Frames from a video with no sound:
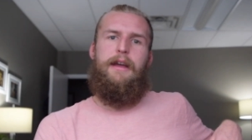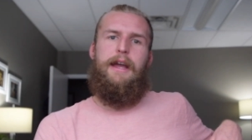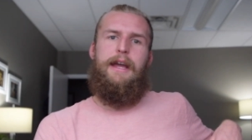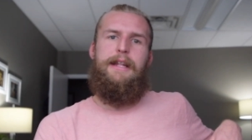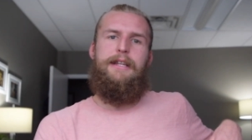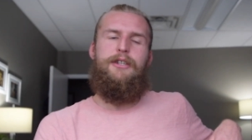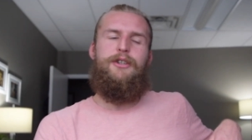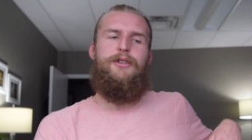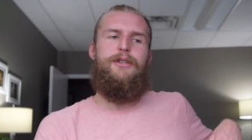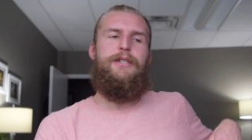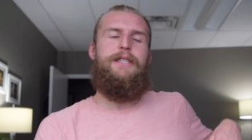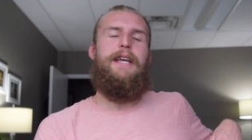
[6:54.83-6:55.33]
And
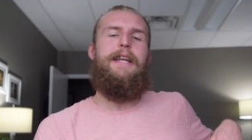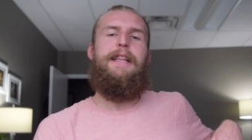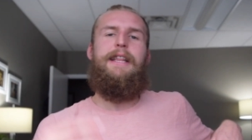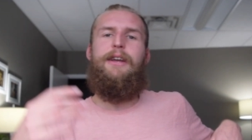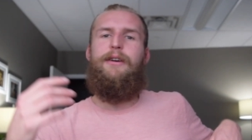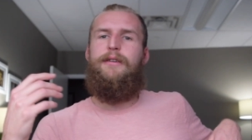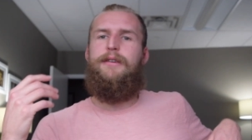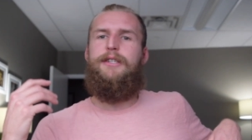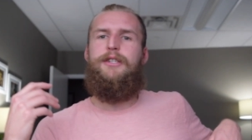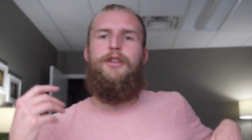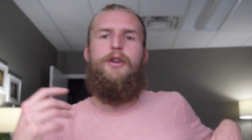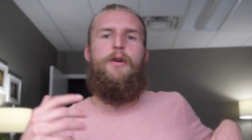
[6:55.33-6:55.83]
it's just like
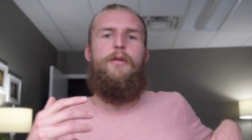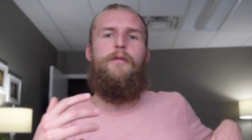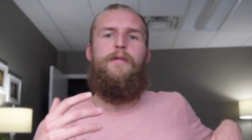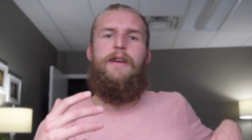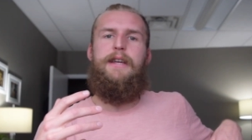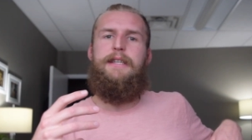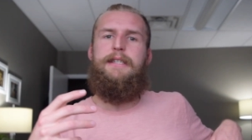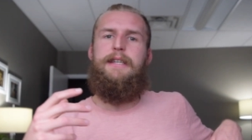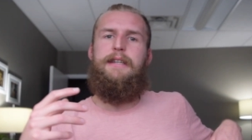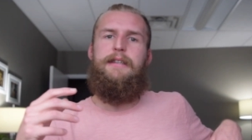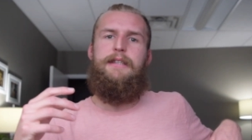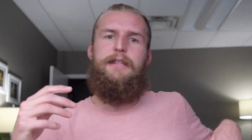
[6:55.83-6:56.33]
there is no
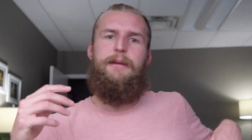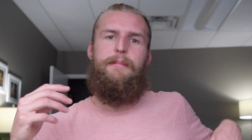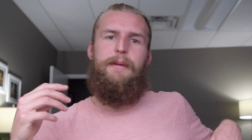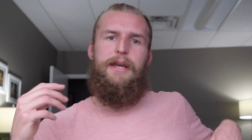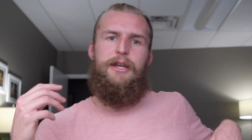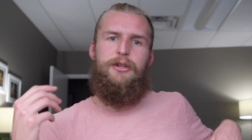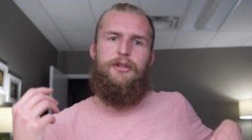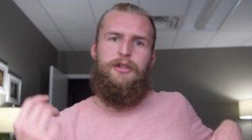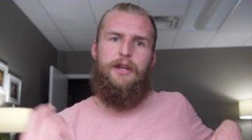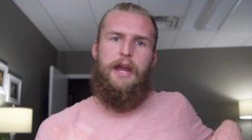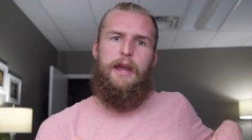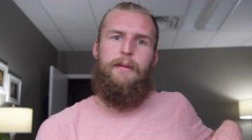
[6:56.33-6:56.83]
reason to be
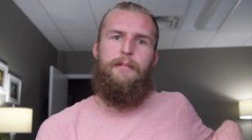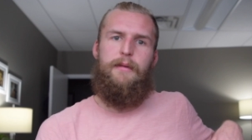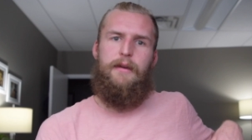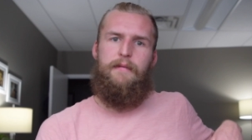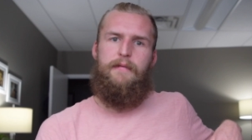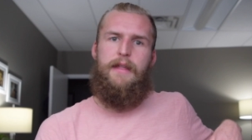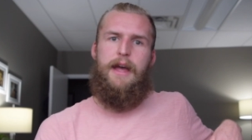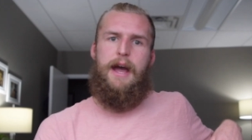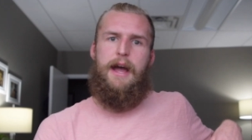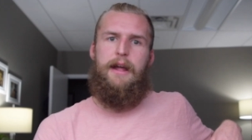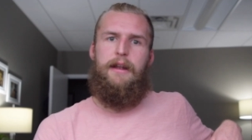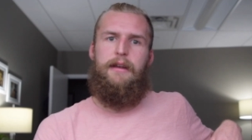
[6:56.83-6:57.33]
ashamed
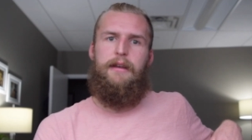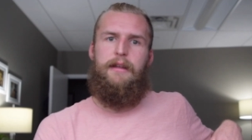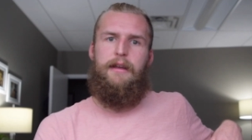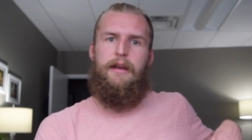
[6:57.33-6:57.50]
of that.